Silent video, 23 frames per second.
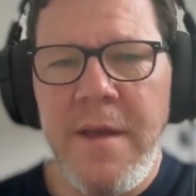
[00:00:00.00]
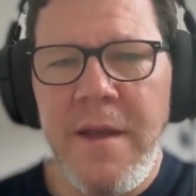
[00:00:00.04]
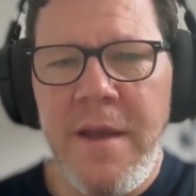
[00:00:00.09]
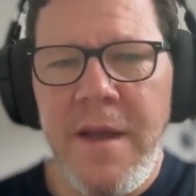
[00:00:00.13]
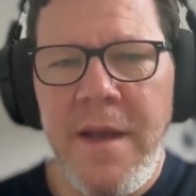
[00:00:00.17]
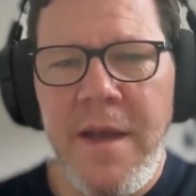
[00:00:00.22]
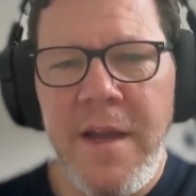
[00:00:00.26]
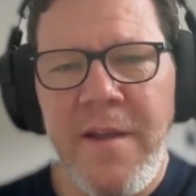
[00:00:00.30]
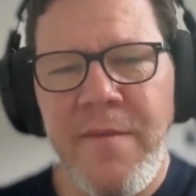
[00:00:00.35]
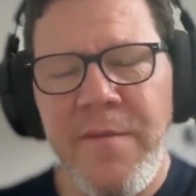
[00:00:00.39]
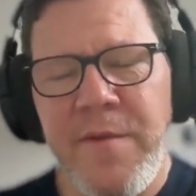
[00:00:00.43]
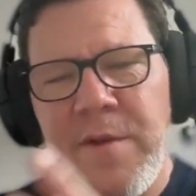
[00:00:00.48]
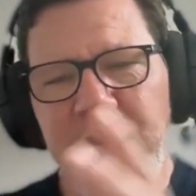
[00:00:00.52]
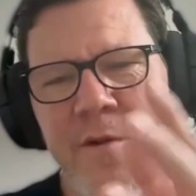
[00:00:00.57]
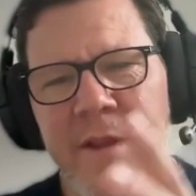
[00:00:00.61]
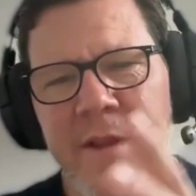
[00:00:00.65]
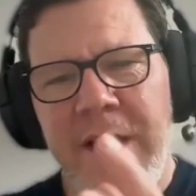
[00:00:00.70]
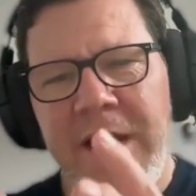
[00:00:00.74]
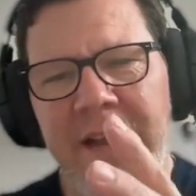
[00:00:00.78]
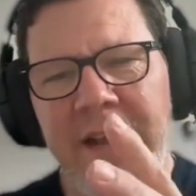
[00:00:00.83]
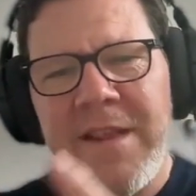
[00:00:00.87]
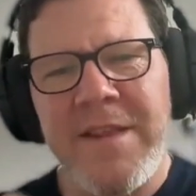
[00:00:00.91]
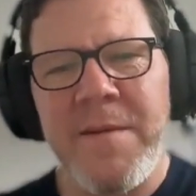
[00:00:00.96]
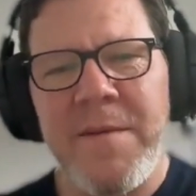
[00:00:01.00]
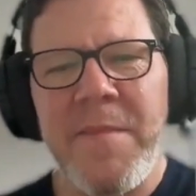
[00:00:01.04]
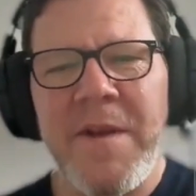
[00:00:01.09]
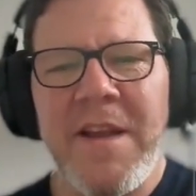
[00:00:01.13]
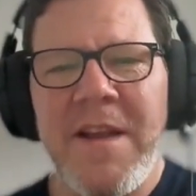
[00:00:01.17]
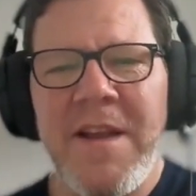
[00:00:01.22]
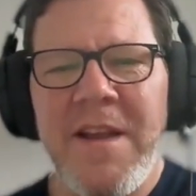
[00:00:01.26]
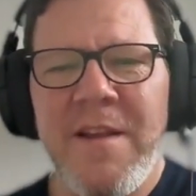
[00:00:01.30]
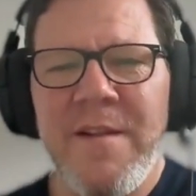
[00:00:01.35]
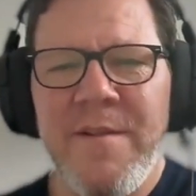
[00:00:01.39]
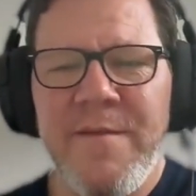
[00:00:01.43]
And if you do that at the
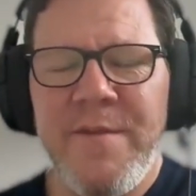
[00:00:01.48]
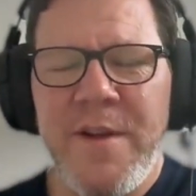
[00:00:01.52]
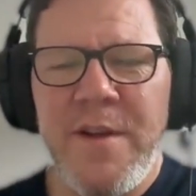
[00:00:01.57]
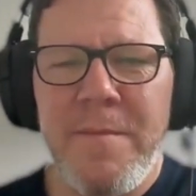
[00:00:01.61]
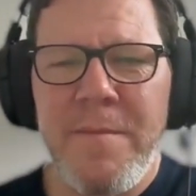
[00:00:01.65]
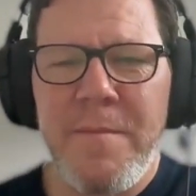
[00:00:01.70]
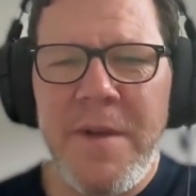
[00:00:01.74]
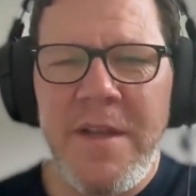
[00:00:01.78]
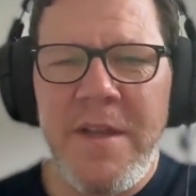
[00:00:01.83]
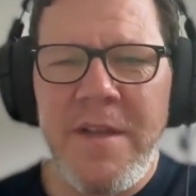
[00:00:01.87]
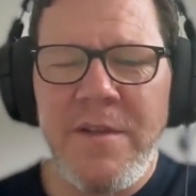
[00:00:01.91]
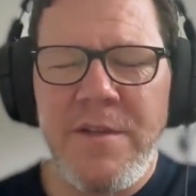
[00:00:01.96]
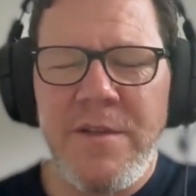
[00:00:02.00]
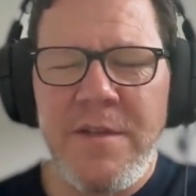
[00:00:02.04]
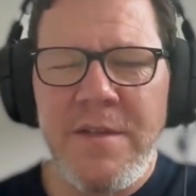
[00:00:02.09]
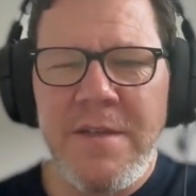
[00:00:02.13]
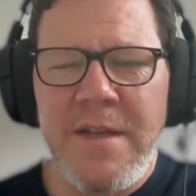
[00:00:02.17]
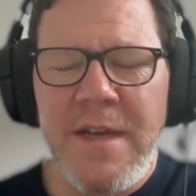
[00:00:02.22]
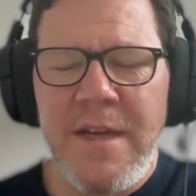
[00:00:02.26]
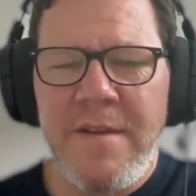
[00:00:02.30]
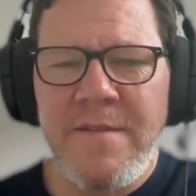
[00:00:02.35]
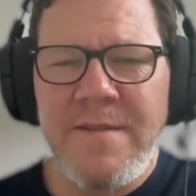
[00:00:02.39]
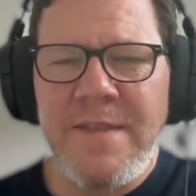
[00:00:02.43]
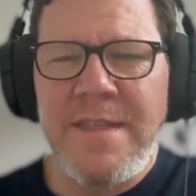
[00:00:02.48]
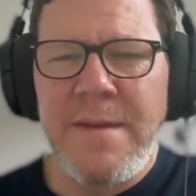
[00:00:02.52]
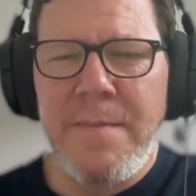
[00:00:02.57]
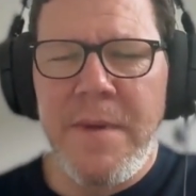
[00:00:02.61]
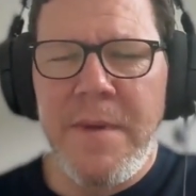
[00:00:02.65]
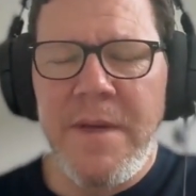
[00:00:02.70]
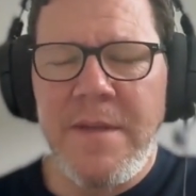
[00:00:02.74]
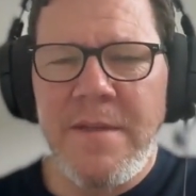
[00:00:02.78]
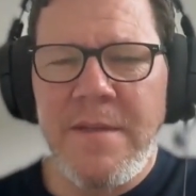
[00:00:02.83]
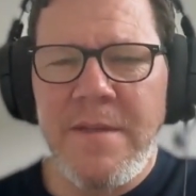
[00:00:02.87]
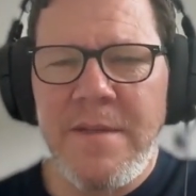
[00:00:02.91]
beginning of a company, it just kind of
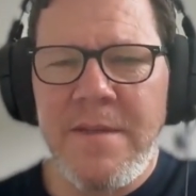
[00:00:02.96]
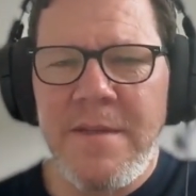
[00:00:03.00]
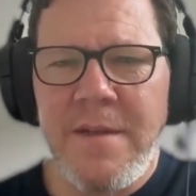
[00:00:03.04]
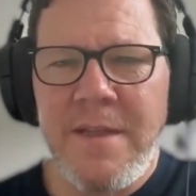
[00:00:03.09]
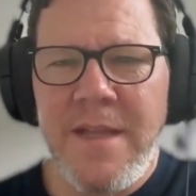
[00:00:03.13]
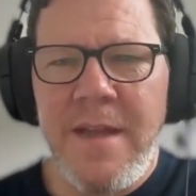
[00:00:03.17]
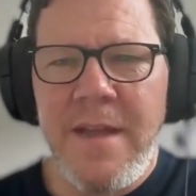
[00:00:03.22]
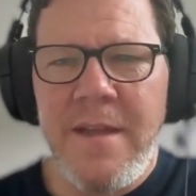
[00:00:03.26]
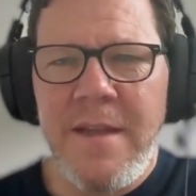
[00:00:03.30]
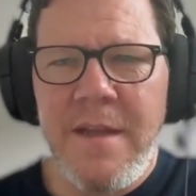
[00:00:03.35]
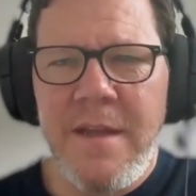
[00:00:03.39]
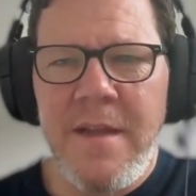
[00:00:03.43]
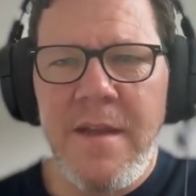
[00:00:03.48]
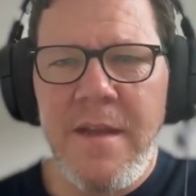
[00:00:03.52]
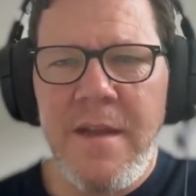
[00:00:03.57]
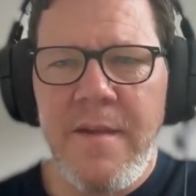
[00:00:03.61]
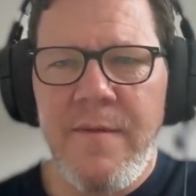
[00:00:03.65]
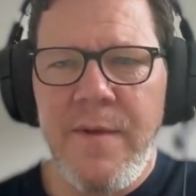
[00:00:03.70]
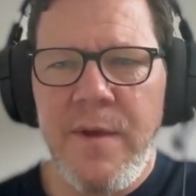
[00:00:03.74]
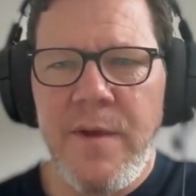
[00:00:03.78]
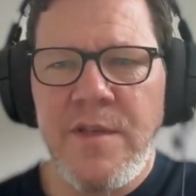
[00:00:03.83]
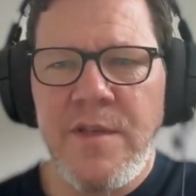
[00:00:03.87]
cements that DNA very